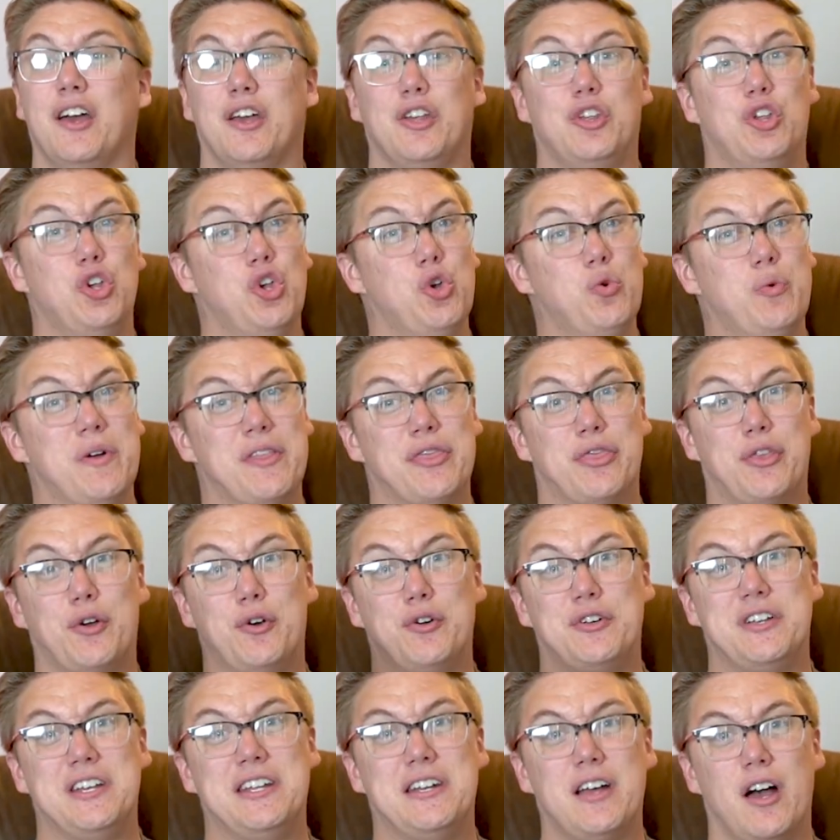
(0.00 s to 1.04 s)
You and
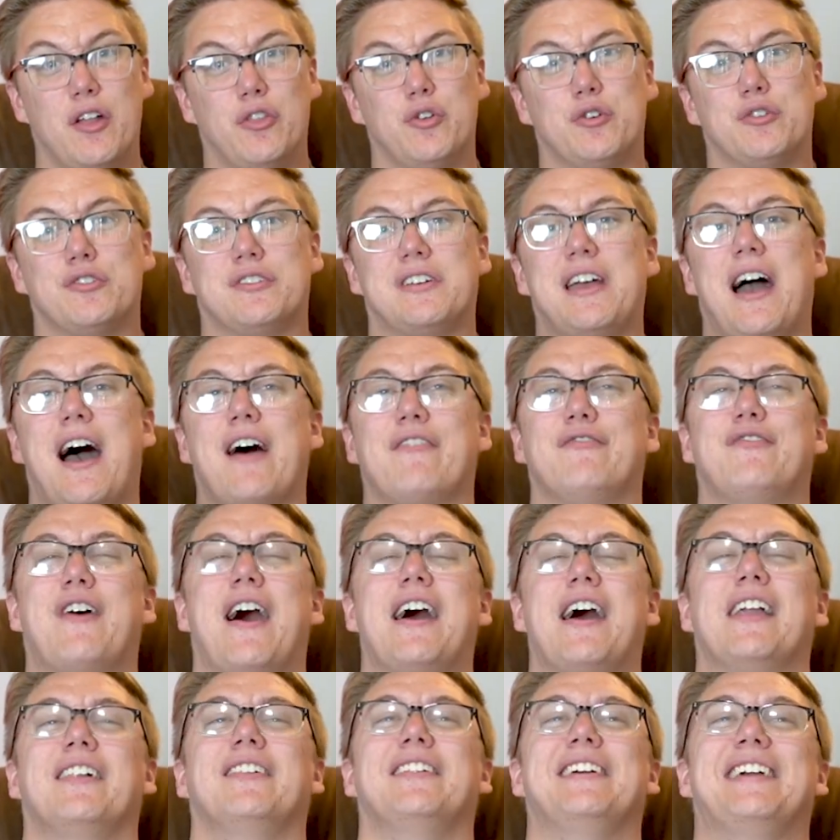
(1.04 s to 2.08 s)
13 others
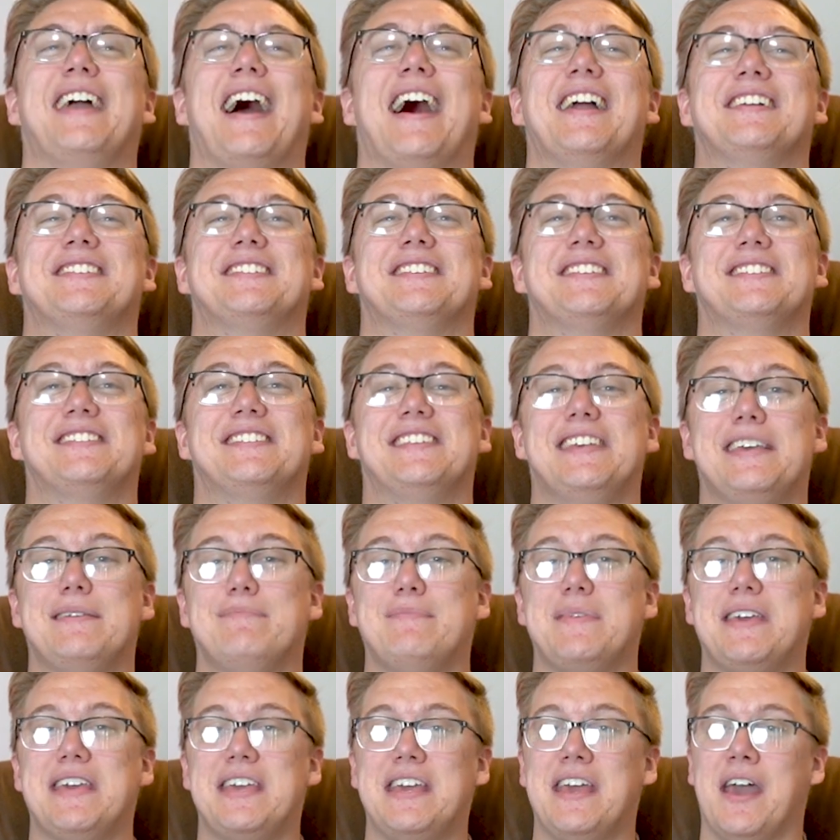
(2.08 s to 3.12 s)
finally got to see
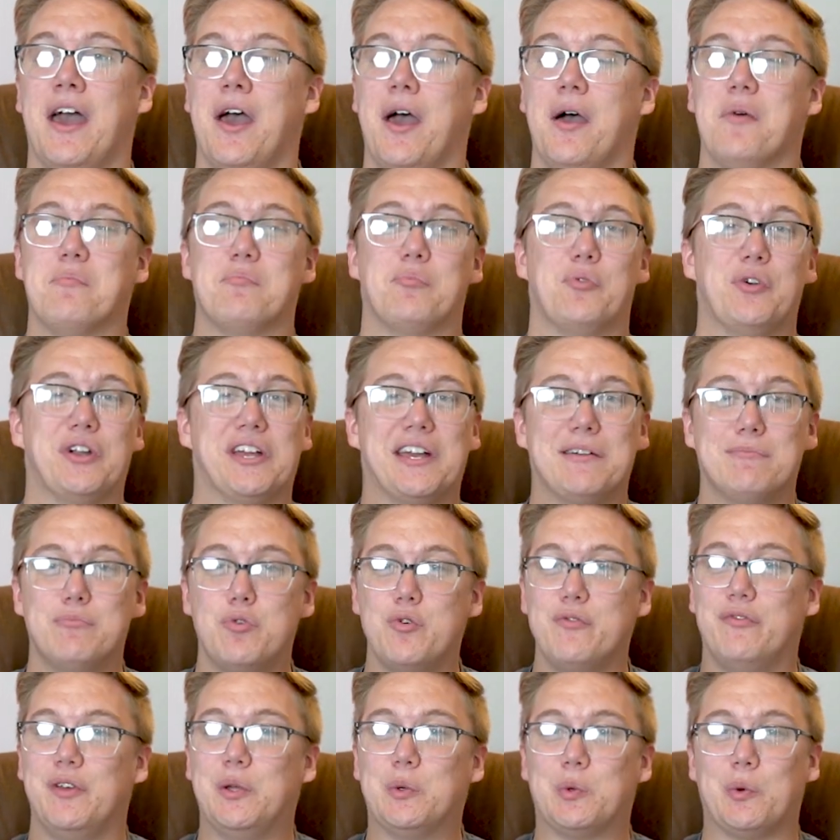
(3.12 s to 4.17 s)
me bring a
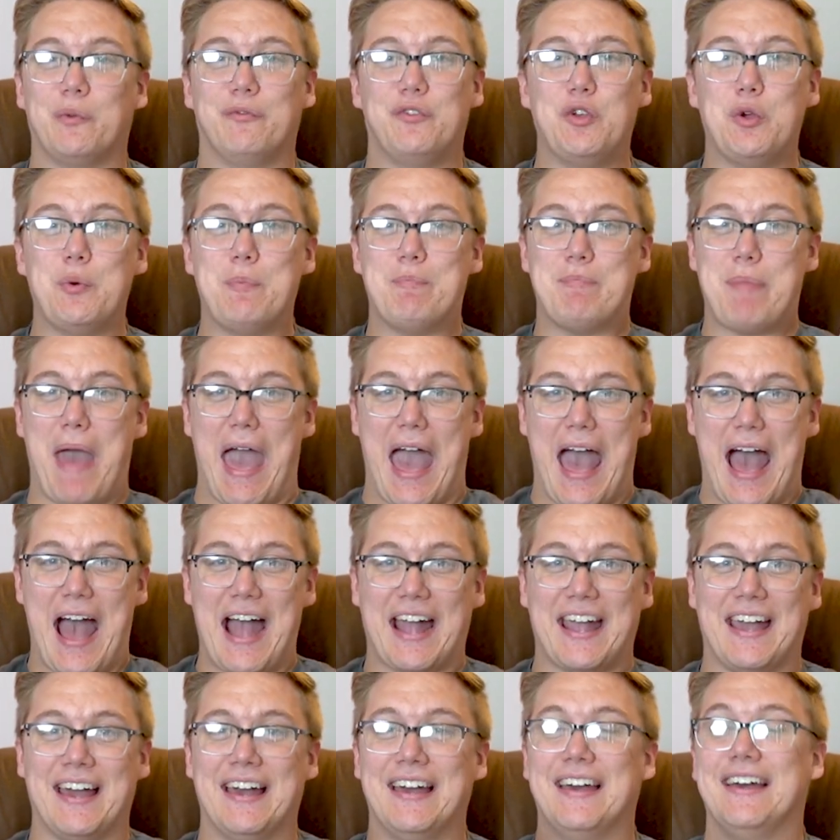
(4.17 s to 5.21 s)
movie review
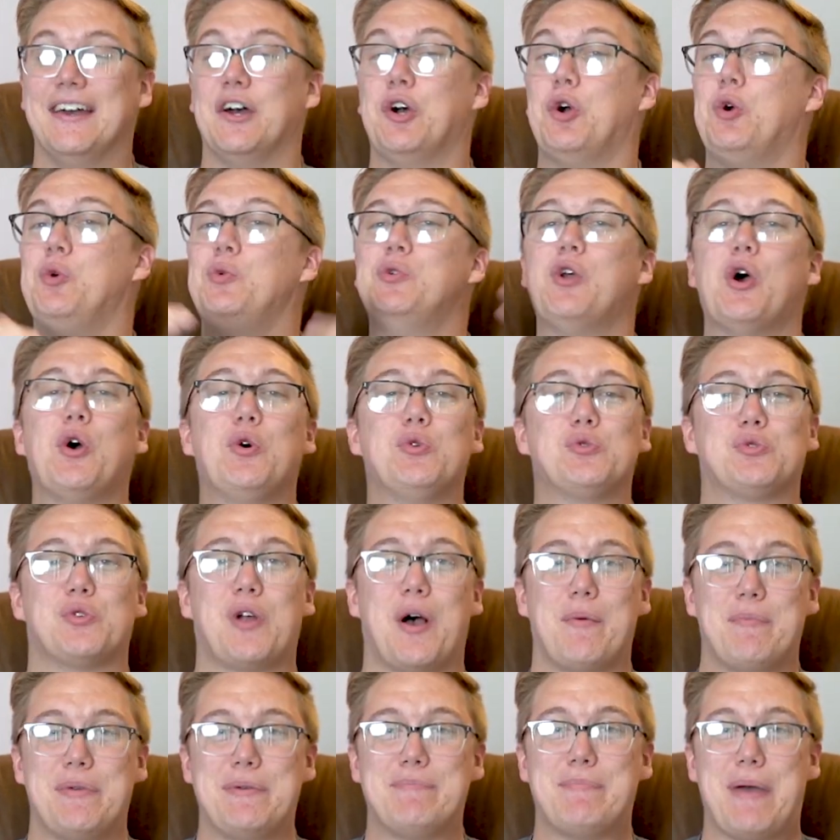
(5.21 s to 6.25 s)
back. Who knows when
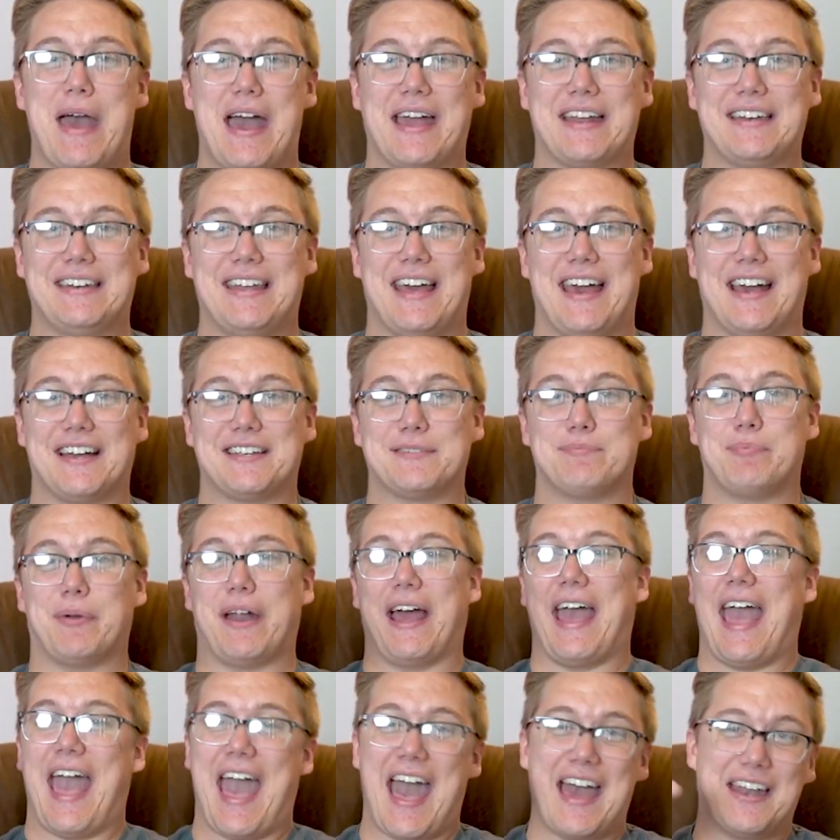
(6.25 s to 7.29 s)
I'll be back next, but
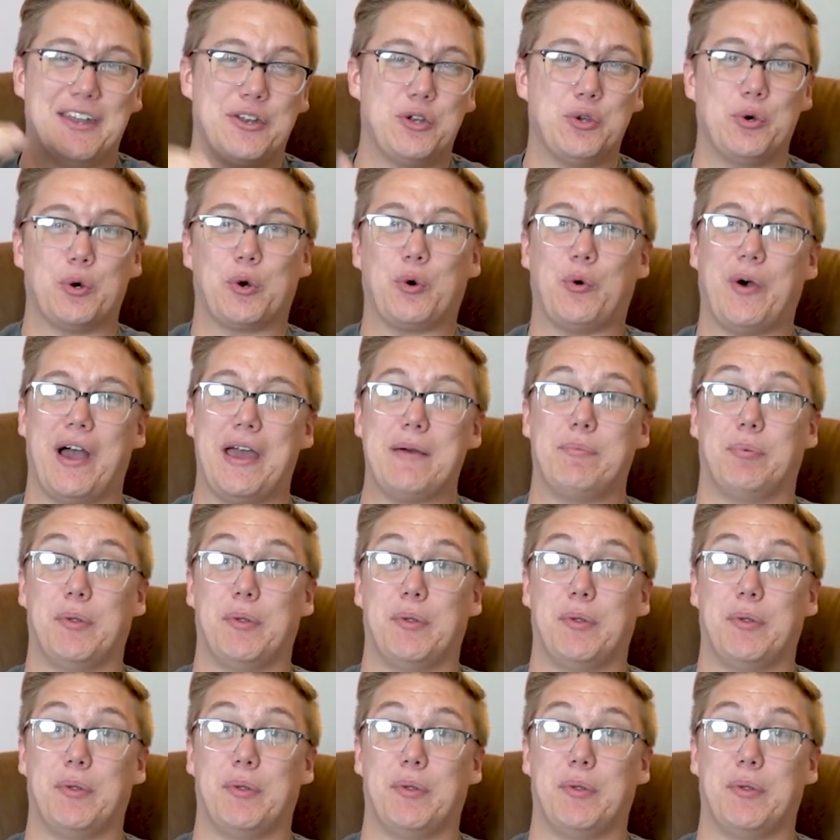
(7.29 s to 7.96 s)
I had to do A Quiet